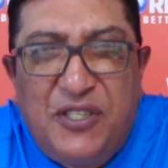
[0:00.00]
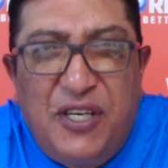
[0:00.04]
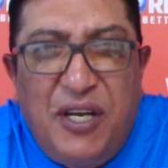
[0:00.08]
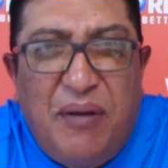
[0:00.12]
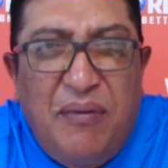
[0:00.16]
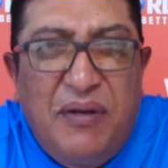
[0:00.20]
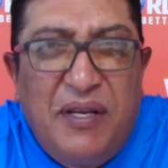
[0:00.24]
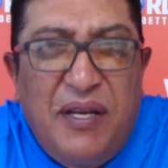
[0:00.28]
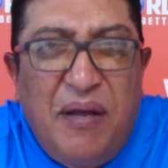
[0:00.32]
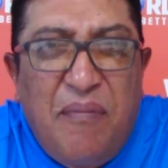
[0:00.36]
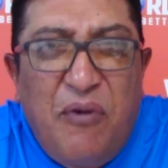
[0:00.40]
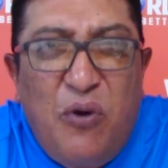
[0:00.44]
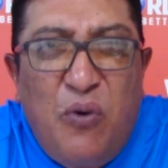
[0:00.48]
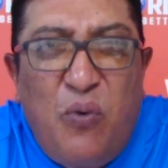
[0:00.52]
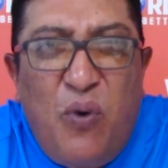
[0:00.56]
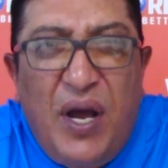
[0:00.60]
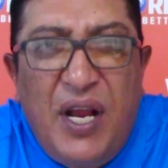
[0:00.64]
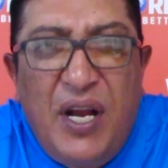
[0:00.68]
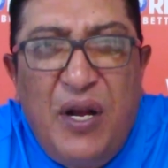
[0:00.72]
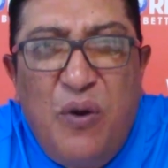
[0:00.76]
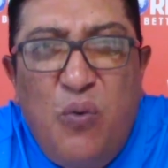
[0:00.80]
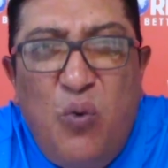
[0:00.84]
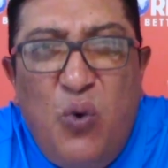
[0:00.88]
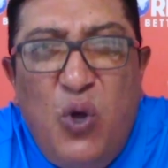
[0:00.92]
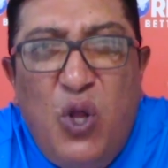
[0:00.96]
treble number
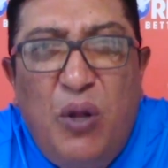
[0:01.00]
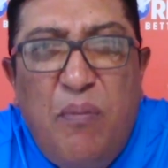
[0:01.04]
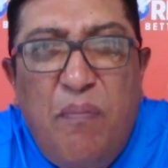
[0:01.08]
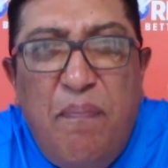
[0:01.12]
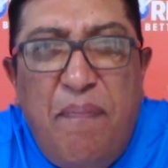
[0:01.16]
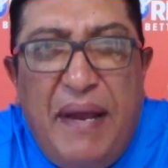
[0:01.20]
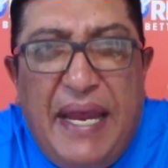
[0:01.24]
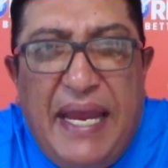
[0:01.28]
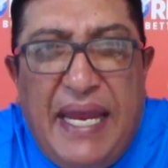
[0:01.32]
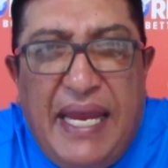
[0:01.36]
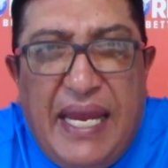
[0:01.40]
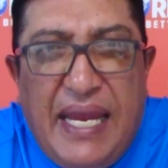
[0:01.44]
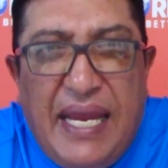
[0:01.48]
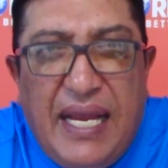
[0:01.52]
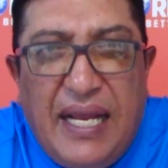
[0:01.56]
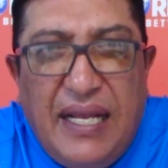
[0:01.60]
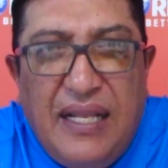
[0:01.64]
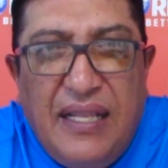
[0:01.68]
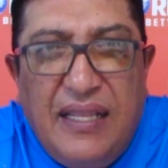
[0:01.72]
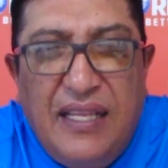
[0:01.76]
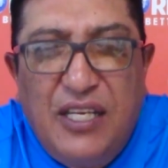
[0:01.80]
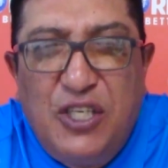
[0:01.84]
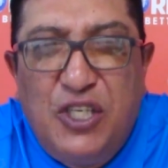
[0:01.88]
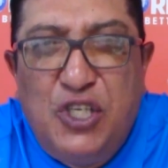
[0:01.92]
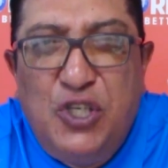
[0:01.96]
1 will be
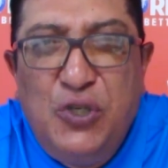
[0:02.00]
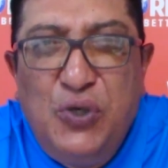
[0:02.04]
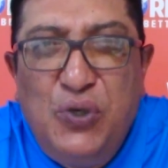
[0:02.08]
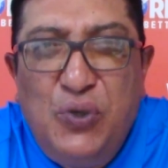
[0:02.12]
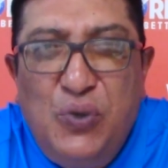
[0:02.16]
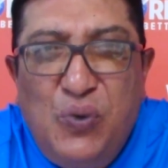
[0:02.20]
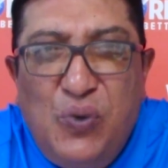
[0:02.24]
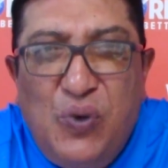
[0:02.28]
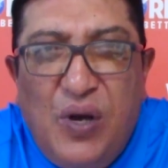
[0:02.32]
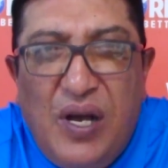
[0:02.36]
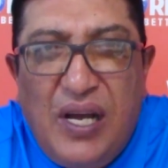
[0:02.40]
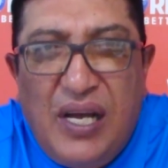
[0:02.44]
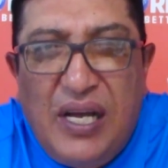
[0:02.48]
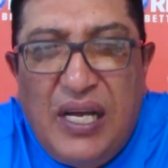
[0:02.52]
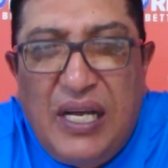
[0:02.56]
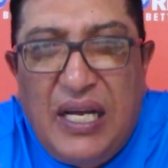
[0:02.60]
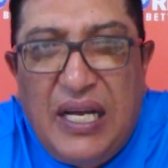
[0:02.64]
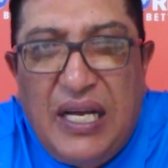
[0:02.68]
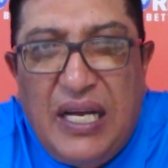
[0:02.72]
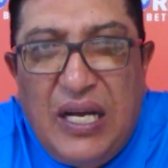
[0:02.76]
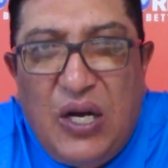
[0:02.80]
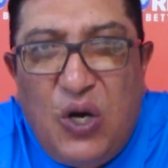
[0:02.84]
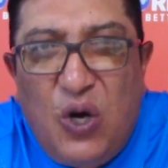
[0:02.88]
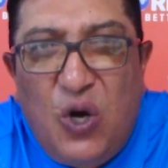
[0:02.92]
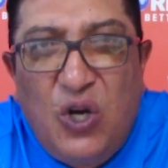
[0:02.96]
the 2
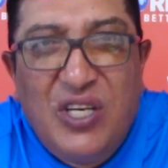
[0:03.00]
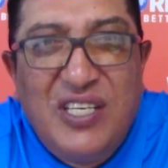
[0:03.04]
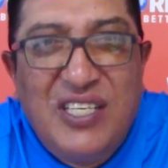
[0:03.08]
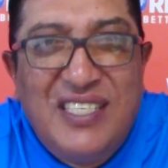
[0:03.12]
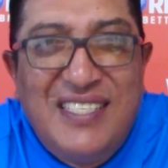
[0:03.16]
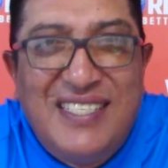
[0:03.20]
on